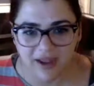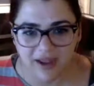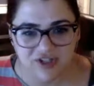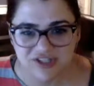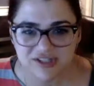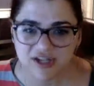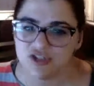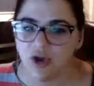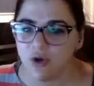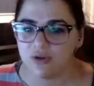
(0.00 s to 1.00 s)
I mean, she's like
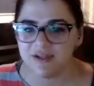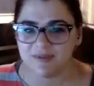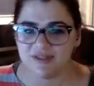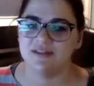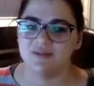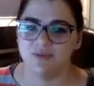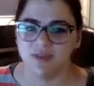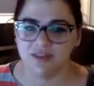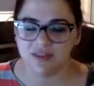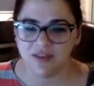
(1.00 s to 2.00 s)
totally obsessed with